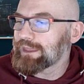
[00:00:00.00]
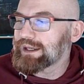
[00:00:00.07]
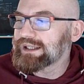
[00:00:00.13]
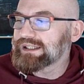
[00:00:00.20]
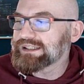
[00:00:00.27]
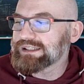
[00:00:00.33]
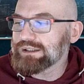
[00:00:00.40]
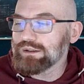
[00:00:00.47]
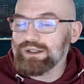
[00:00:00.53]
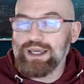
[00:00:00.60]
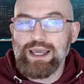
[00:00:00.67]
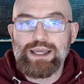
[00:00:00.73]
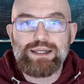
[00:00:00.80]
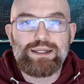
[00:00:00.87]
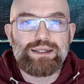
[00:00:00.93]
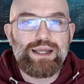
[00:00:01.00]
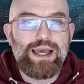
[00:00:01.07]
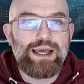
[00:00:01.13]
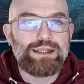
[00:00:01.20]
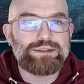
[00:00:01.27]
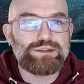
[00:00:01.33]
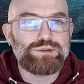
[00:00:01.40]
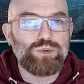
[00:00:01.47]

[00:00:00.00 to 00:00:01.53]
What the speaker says: is located at